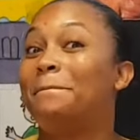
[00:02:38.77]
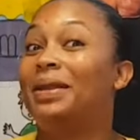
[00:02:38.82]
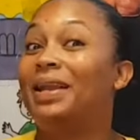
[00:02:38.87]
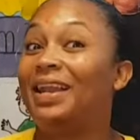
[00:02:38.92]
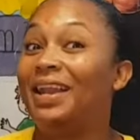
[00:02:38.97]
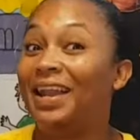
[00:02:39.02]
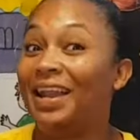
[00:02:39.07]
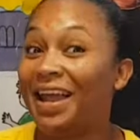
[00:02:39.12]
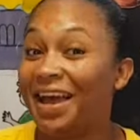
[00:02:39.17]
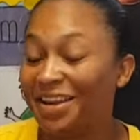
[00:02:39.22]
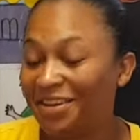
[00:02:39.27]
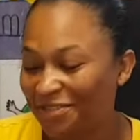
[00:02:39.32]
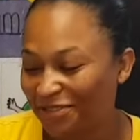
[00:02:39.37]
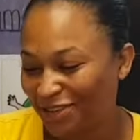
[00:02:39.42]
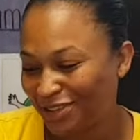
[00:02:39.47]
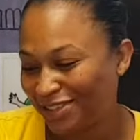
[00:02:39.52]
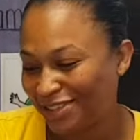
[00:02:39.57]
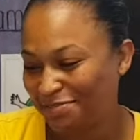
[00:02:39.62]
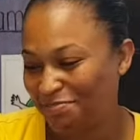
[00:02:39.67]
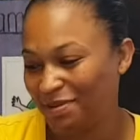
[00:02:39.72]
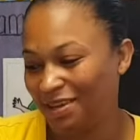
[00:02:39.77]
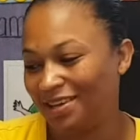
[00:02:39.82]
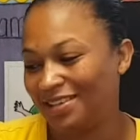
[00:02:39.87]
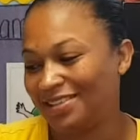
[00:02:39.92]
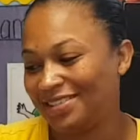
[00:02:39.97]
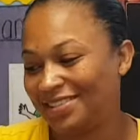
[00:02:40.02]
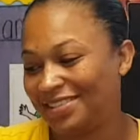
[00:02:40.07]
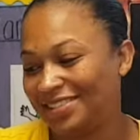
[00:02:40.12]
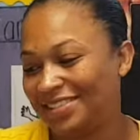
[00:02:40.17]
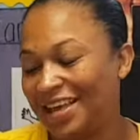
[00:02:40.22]
plan for
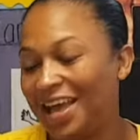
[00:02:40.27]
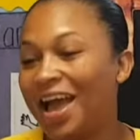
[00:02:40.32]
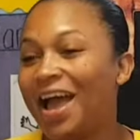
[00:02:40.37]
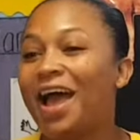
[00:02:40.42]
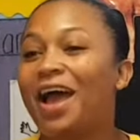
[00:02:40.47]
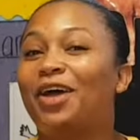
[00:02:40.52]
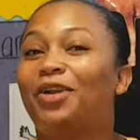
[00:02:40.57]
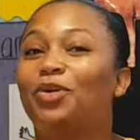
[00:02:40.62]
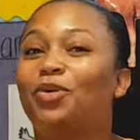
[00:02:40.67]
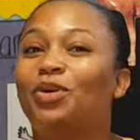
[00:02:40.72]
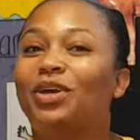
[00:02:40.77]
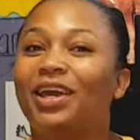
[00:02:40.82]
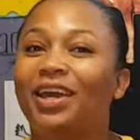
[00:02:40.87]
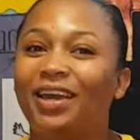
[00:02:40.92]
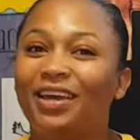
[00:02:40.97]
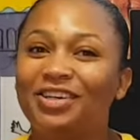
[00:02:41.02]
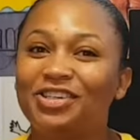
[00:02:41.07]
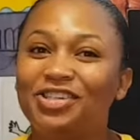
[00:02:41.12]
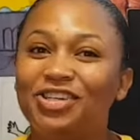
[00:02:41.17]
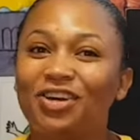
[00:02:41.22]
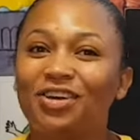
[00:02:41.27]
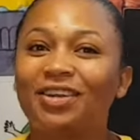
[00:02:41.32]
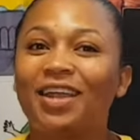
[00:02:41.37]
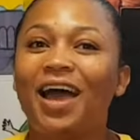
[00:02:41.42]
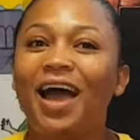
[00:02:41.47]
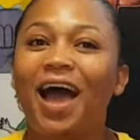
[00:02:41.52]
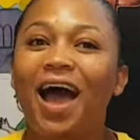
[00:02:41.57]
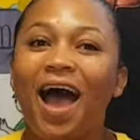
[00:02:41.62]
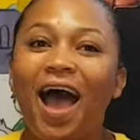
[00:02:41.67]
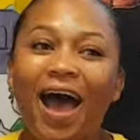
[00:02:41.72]
space, location,
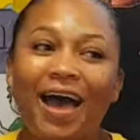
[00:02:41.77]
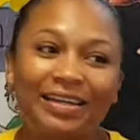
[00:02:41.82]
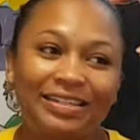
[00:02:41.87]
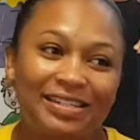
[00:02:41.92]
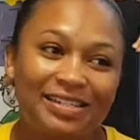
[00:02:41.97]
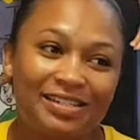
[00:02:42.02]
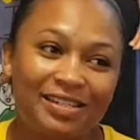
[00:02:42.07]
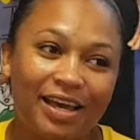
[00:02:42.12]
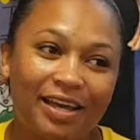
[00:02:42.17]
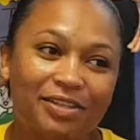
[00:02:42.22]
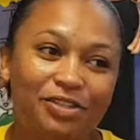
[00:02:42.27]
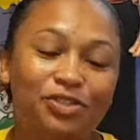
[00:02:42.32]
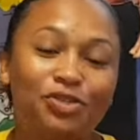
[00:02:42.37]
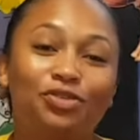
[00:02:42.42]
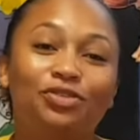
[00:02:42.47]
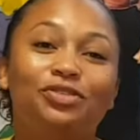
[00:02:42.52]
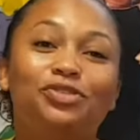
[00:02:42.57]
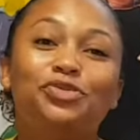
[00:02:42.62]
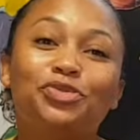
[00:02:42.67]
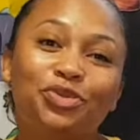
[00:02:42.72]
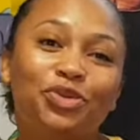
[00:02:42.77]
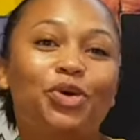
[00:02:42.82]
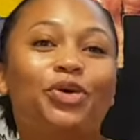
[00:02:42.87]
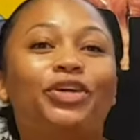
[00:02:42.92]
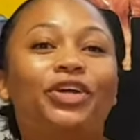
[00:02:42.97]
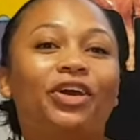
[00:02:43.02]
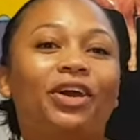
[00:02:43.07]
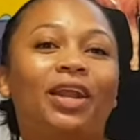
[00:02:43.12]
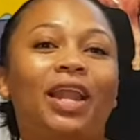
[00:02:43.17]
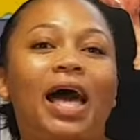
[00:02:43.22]
and design. So you know
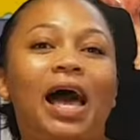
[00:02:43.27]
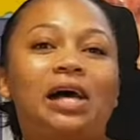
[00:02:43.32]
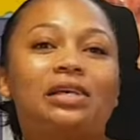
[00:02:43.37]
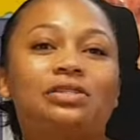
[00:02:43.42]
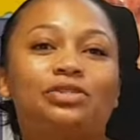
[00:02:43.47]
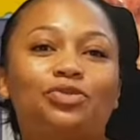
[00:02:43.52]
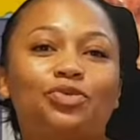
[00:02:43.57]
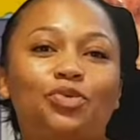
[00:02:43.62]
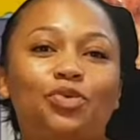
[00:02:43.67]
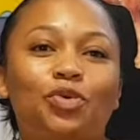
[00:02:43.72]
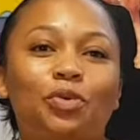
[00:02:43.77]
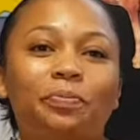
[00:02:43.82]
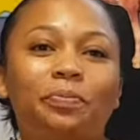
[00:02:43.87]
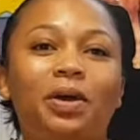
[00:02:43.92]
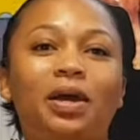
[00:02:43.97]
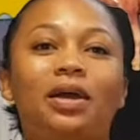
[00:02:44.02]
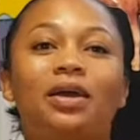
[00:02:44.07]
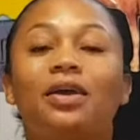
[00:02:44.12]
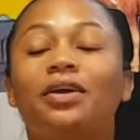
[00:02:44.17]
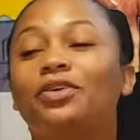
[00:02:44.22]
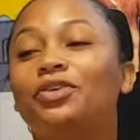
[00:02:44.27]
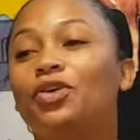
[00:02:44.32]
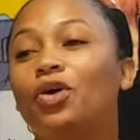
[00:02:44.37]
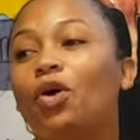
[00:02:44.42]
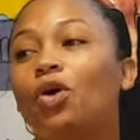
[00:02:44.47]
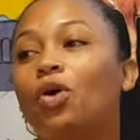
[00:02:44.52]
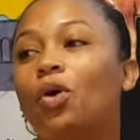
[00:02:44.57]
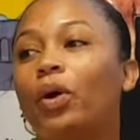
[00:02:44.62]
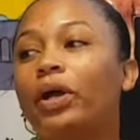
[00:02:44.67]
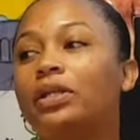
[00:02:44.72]
your classroom,
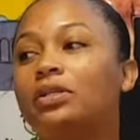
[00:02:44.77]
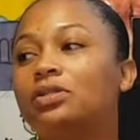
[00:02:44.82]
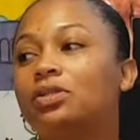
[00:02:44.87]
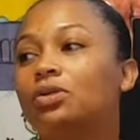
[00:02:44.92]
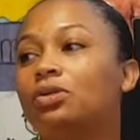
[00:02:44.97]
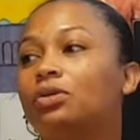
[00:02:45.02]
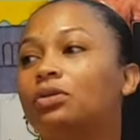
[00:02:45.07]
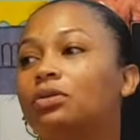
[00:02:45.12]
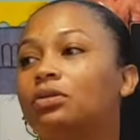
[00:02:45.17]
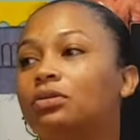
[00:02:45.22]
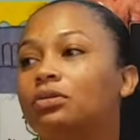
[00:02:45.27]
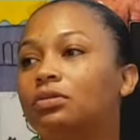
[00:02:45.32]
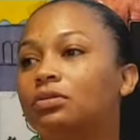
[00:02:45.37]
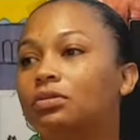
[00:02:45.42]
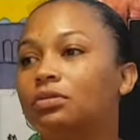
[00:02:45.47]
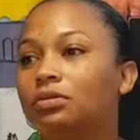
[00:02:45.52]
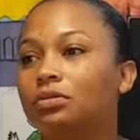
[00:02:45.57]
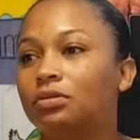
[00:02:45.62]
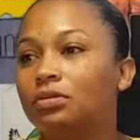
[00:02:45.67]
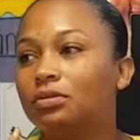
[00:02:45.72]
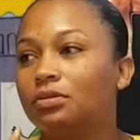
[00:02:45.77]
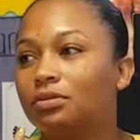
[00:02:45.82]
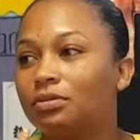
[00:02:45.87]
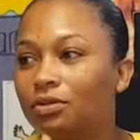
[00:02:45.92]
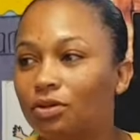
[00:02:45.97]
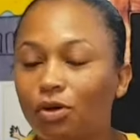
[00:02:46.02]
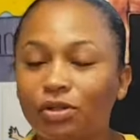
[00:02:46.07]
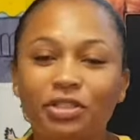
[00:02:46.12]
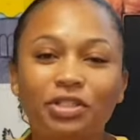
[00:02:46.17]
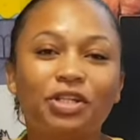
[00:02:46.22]
you're going to
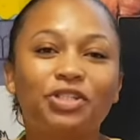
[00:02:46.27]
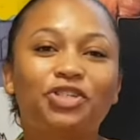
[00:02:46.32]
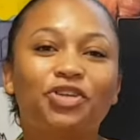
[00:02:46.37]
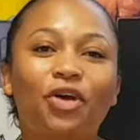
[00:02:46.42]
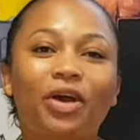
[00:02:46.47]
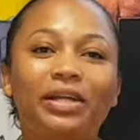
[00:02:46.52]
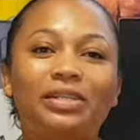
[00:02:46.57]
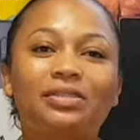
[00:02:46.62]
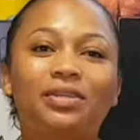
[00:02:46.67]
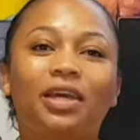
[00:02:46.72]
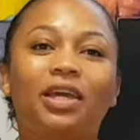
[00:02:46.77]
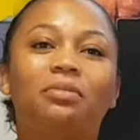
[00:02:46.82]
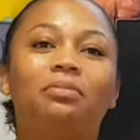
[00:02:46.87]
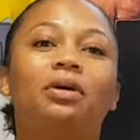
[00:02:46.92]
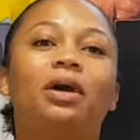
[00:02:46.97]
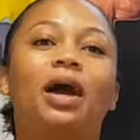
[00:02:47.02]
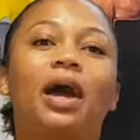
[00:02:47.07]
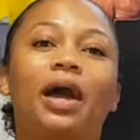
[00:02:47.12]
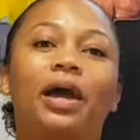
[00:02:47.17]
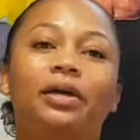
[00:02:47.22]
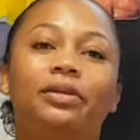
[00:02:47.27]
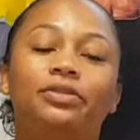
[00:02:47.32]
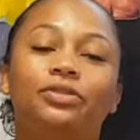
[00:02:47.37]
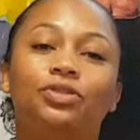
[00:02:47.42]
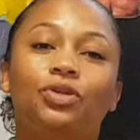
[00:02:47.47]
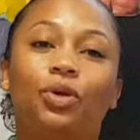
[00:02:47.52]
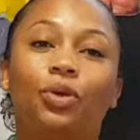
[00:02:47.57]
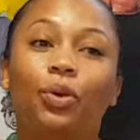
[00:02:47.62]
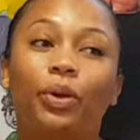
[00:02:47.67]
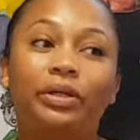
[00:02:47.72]
go to the drawing table and
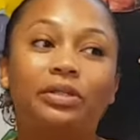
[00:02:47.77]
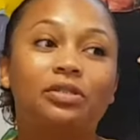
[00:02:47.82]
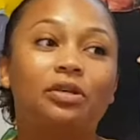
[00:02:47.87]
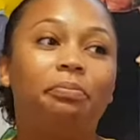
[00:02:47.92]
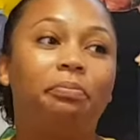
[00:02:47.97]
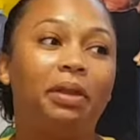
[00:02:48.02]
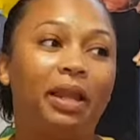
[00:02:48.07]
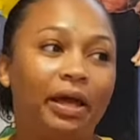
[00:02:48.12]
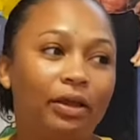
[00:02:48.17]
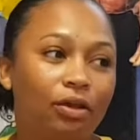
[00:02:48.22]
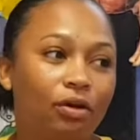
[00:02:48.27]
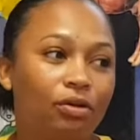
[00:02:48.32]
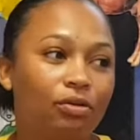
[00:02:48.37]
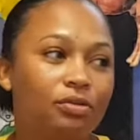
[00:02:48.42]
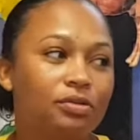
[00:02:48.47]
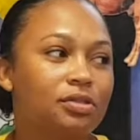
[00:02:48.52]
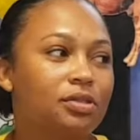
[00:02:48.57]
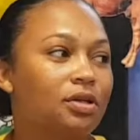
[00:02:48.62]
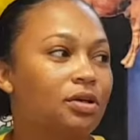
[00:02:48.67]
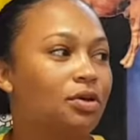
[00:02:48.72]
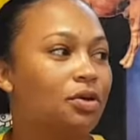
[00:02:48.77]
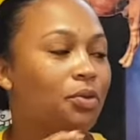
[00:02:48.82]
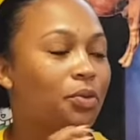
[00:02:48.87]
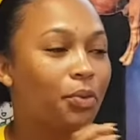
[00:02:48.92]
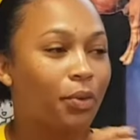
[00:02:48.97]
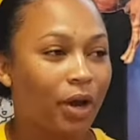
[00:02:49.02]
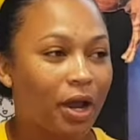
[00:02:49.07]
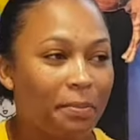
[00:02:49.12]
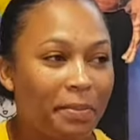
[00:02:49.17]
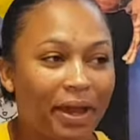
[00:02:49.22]
you're going to plan out,
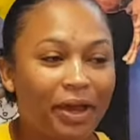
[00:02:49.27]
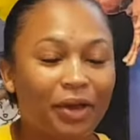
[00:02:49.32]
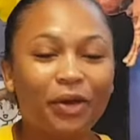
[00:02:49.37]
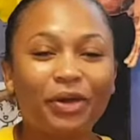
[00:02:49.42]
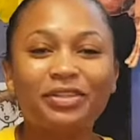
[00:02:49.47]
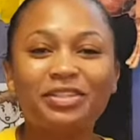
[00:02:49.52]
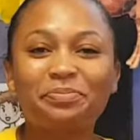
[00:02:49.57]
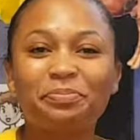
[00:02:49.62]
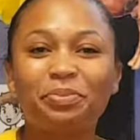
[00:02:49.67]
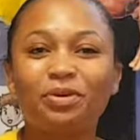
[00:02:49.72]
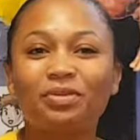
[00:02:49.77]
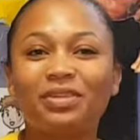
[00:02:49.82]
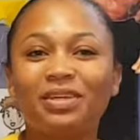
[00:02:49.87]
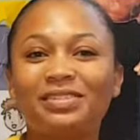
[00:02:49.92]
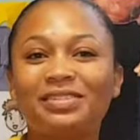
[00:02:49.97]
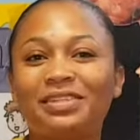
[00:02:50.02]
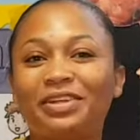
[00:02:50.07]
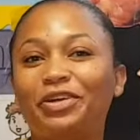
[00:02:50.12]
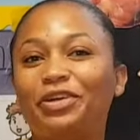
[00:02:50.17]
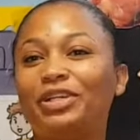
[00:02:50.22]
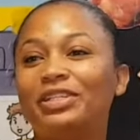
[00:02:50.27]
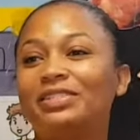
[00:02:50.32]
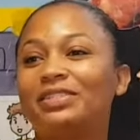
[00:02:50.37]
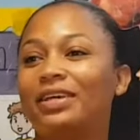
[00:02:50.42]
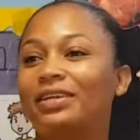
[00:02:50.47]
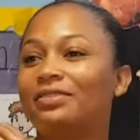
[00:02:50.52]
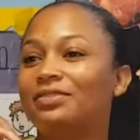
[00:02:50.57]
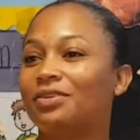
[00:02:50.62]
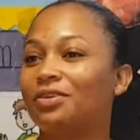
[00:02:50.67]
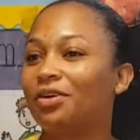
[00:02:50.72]
where am I going to put this learning
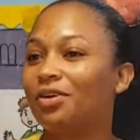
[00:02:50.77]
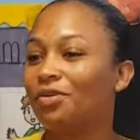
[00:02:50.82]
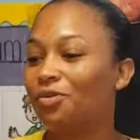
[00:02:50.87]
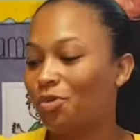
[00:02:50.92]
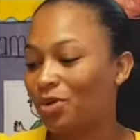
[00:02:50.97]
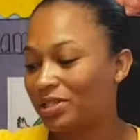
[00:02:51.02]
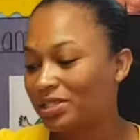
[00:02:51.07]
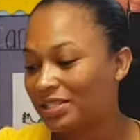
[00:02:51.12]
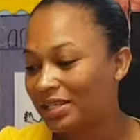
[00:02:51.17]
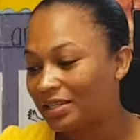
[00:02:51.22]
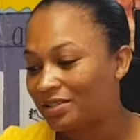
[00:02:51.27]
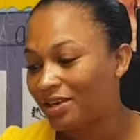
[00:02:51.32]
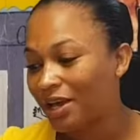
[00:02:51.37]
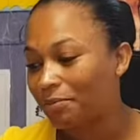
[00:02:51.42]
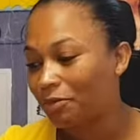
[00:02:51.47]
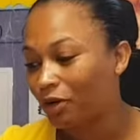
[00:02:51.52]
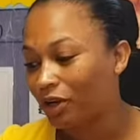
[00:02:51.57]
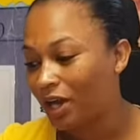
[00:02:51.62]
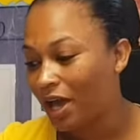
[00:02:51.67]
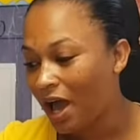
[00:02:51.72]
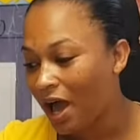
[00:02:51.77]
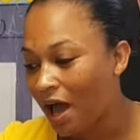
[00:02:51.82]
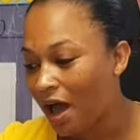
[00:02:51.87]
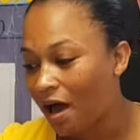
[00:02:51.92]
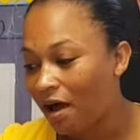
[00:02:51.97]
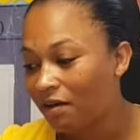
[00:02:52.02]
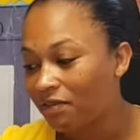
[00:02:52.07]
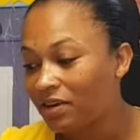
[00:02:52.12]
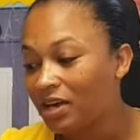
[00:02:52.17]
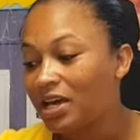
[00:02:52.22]
center, what center I'm going to
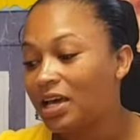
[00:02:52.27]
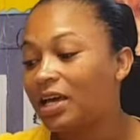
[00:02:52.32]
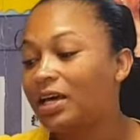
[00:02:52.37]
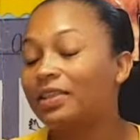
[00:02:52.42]
have.